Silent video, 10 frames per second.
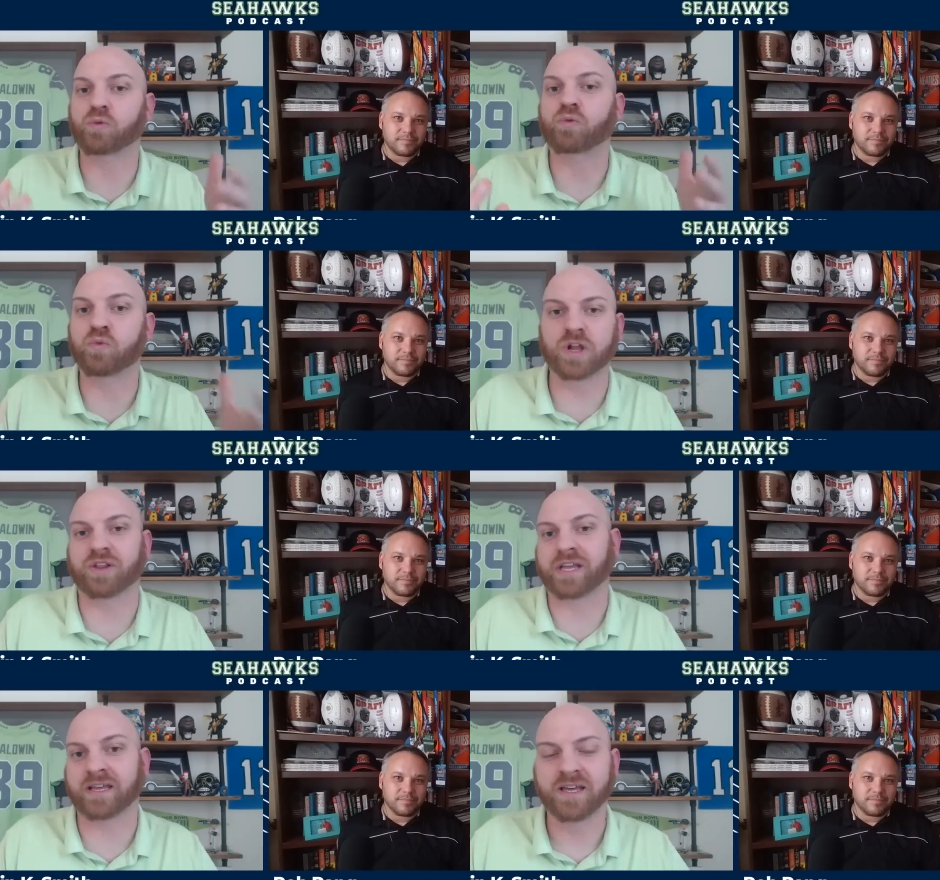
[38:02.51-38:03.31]
Speaker 1: were
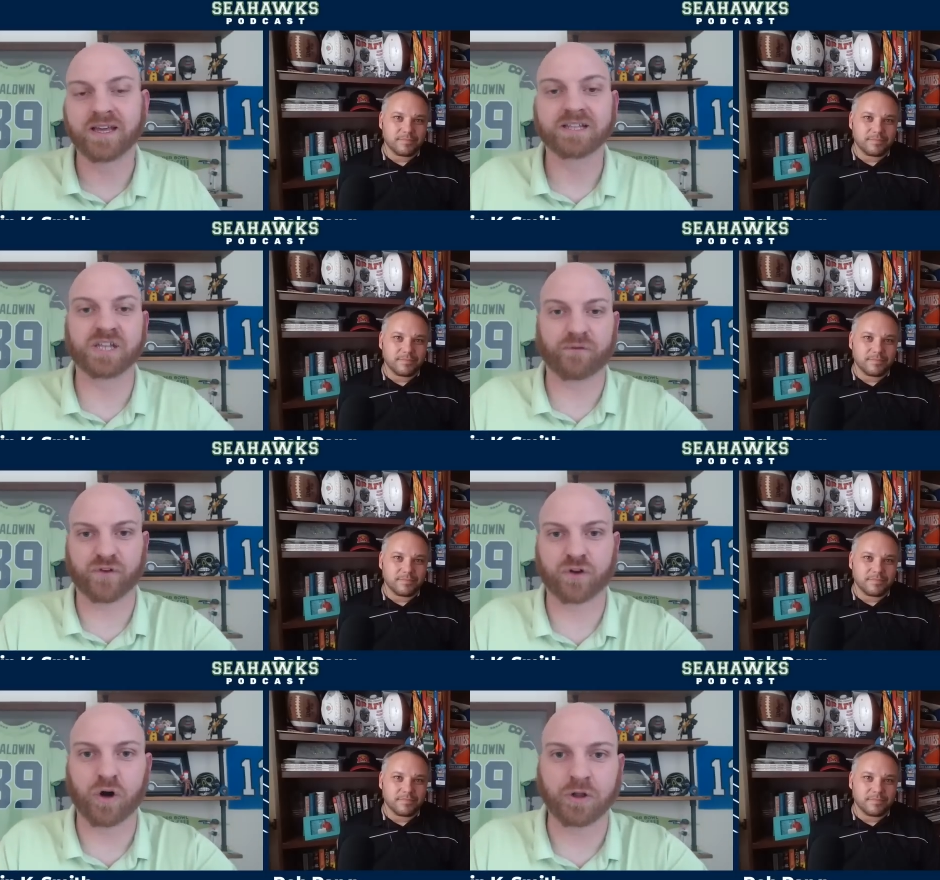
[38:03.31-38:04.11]
really
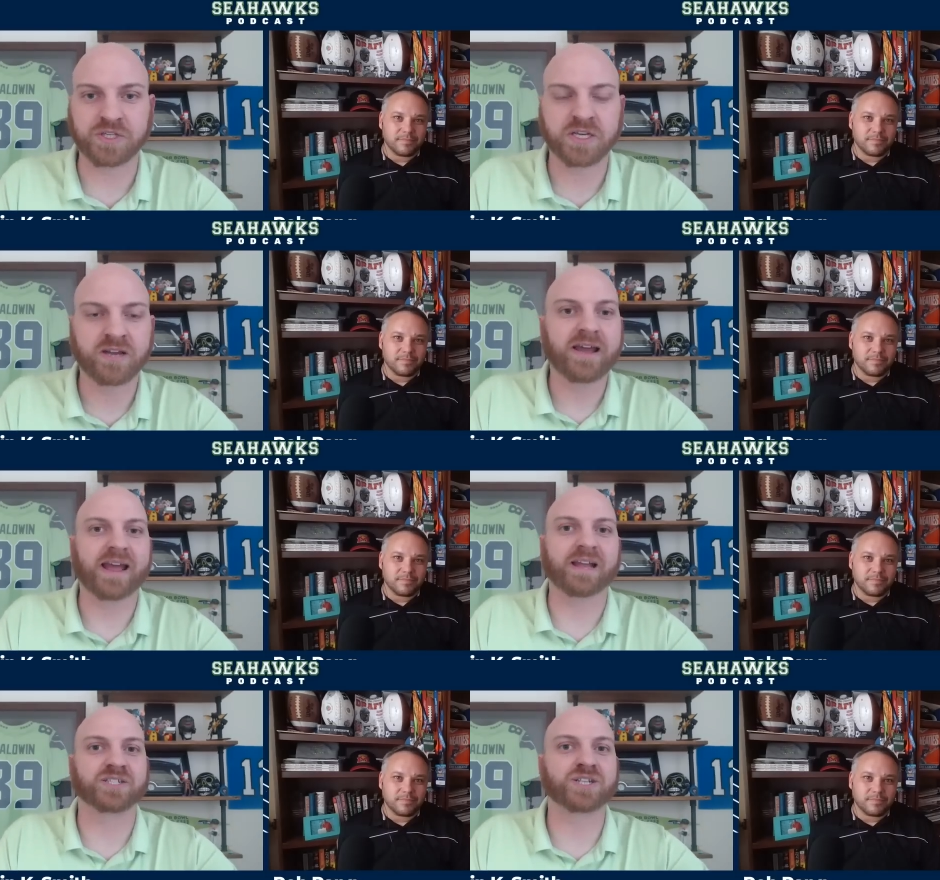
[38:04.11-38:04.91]
difficult.
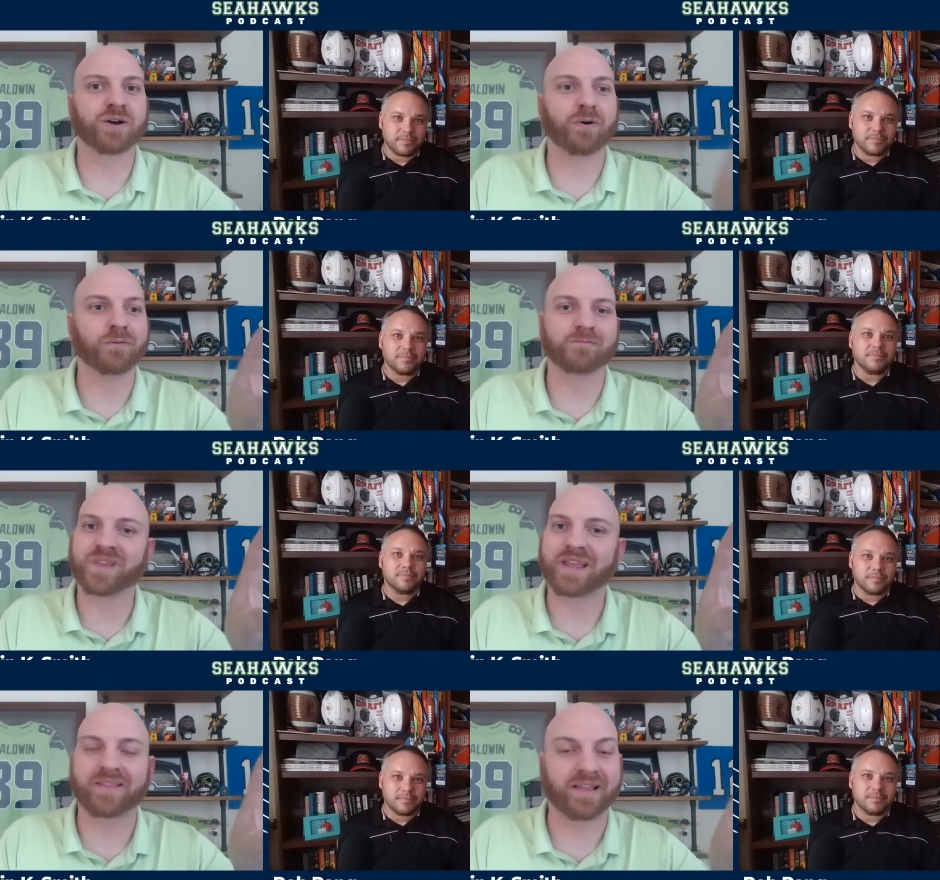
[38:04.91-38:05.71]
And so,
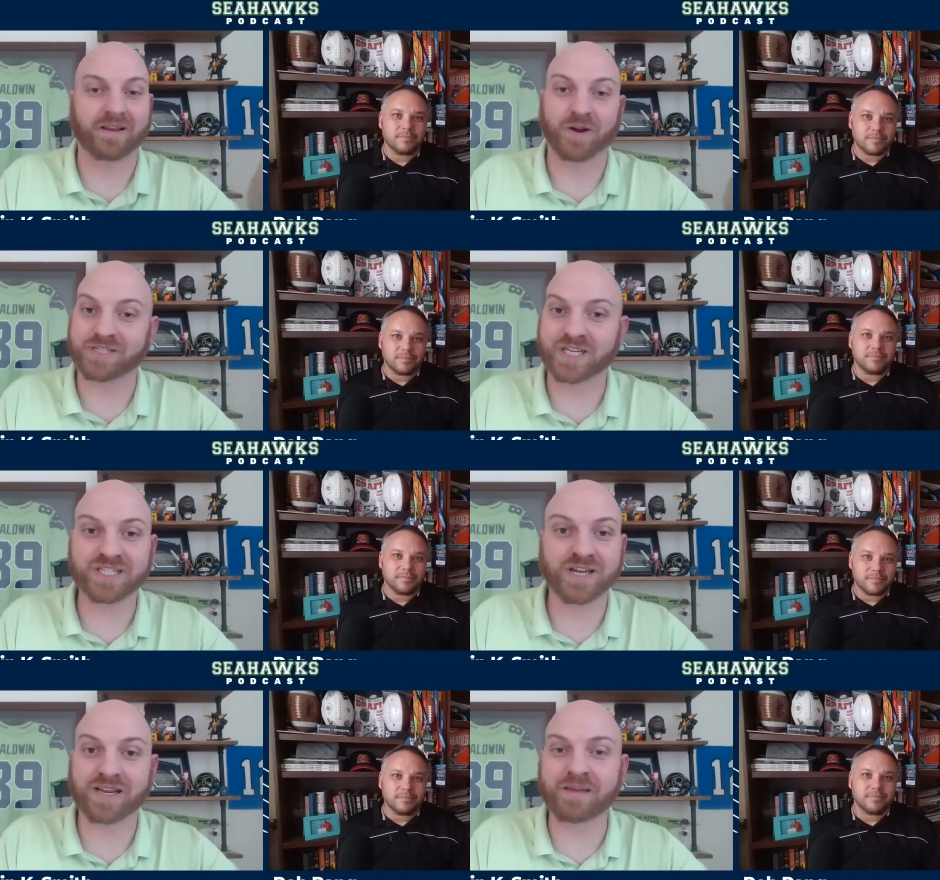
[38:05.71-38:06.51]
you know, he's just
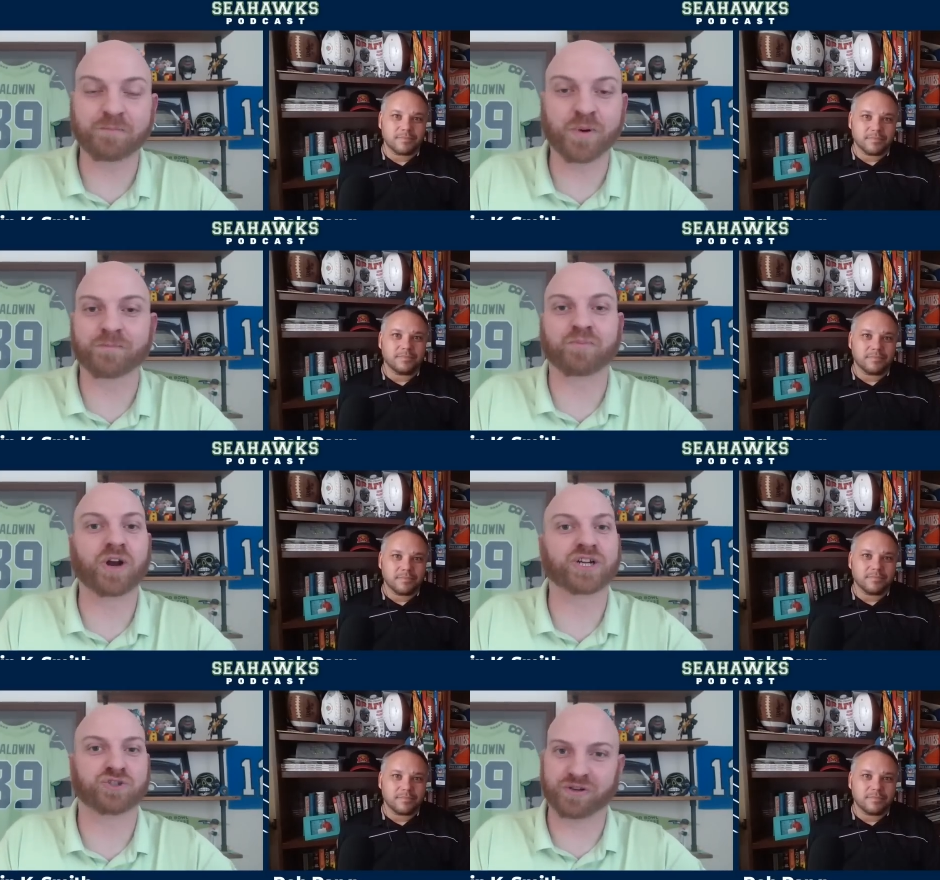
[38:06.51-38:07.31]
going to keep putting
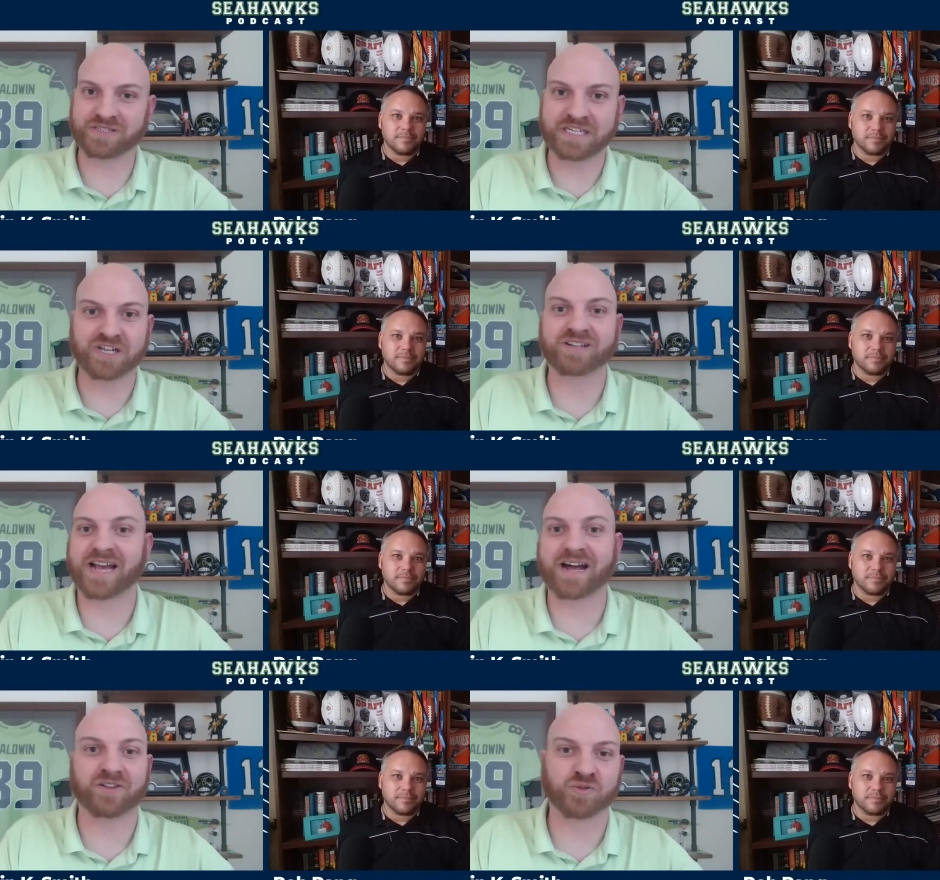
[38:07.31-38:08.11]
pressure on DeeJay
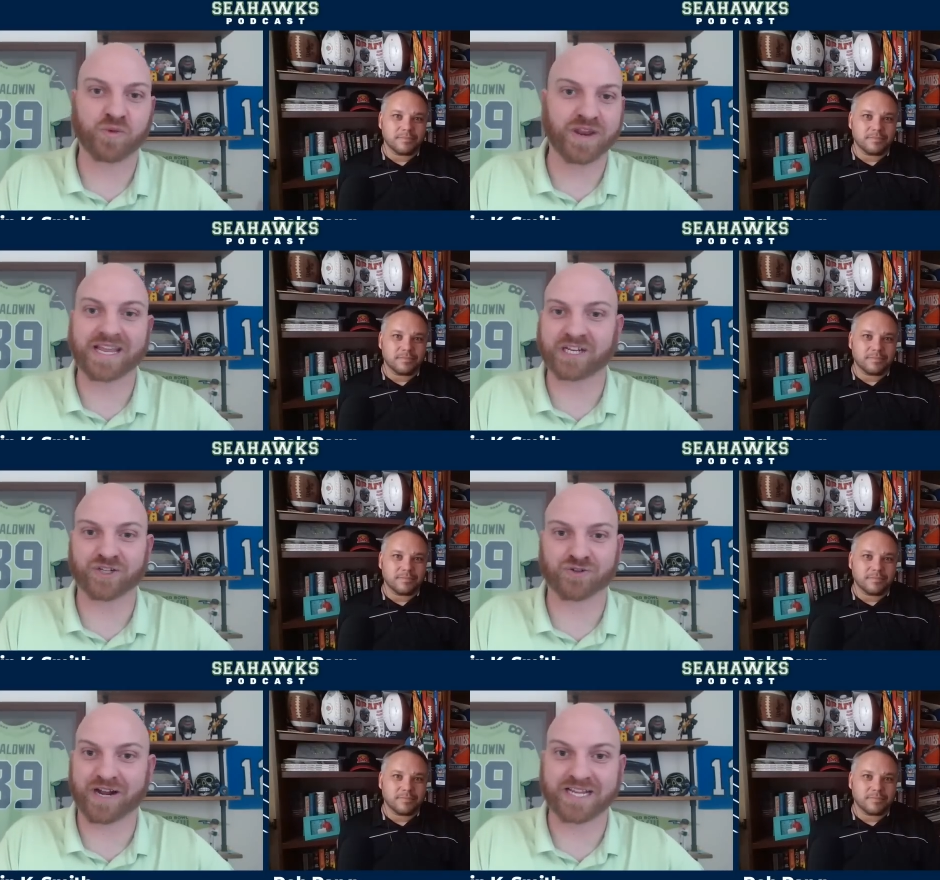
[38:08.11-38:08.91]
Dallas when they get to
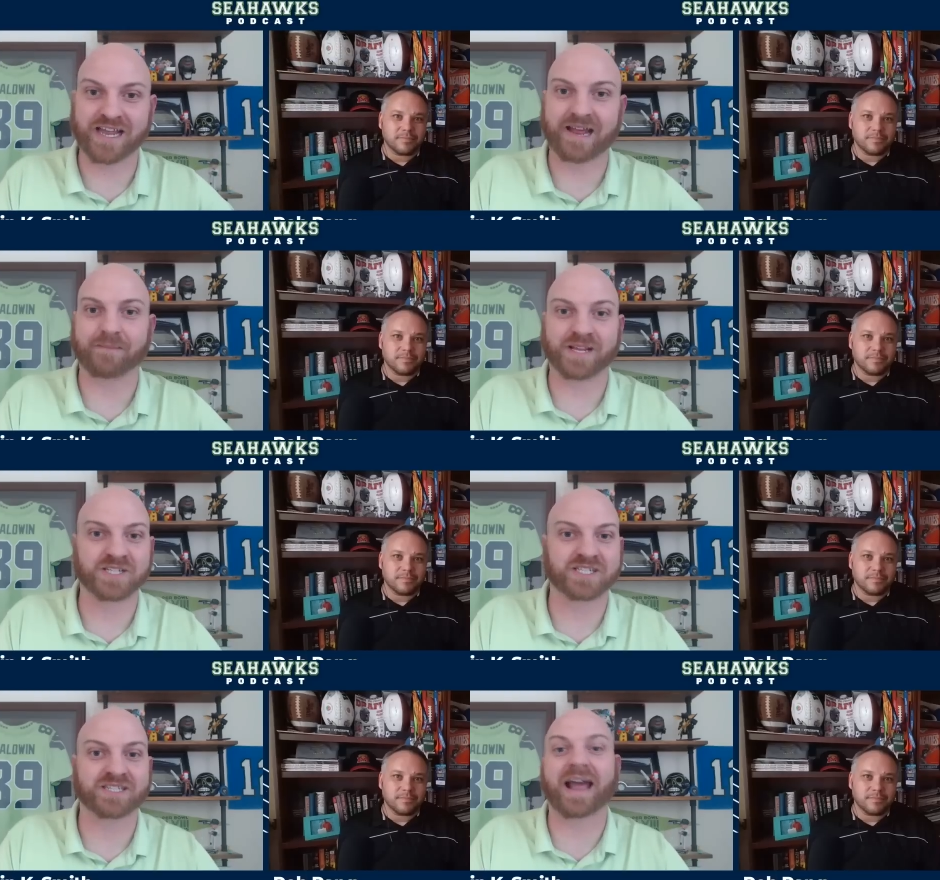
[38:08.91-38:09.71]
training camp
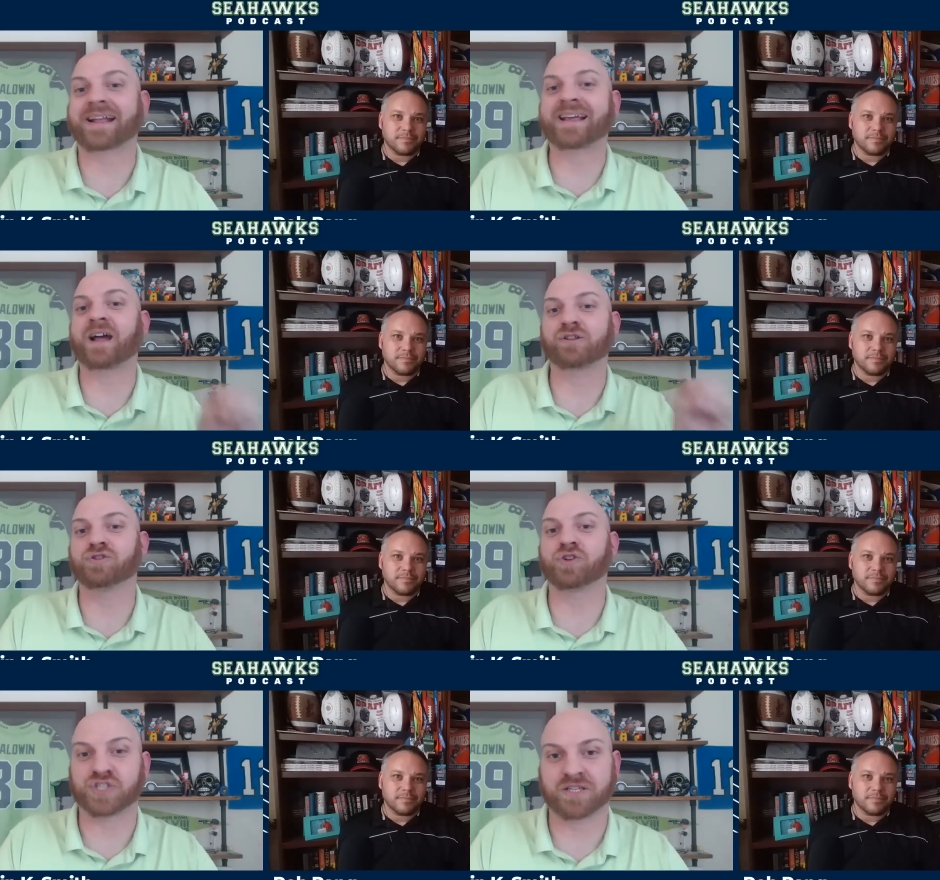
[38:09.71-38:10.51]
because that guy
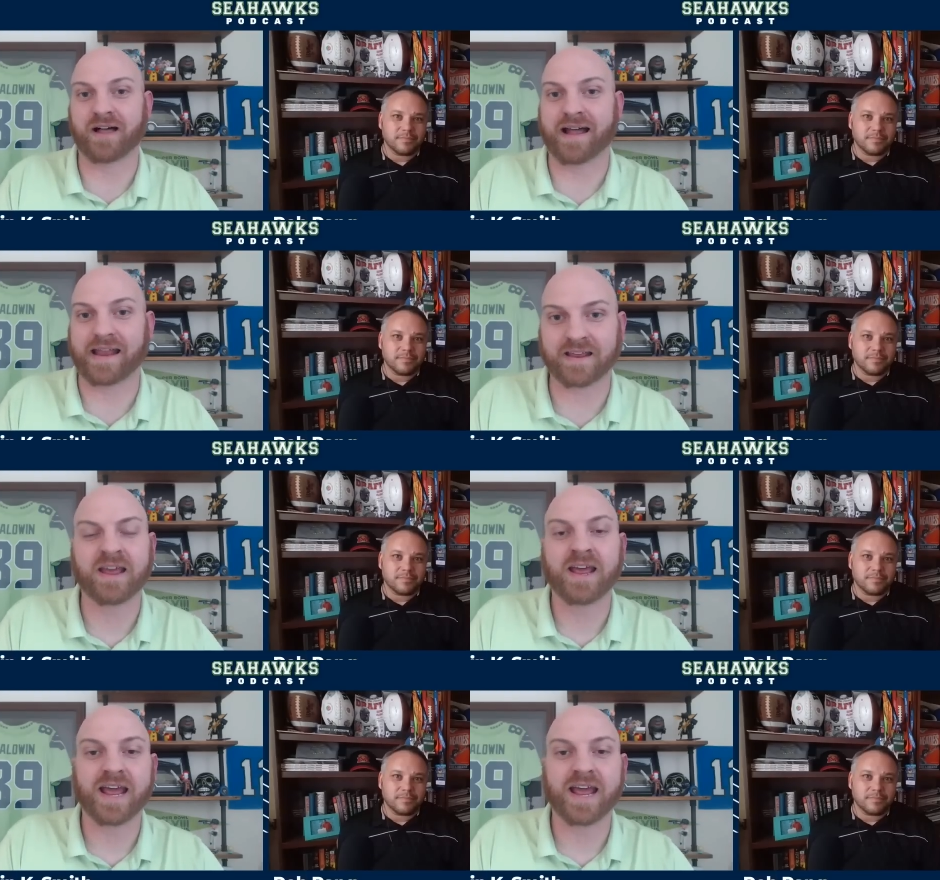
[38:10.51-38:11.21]
looks like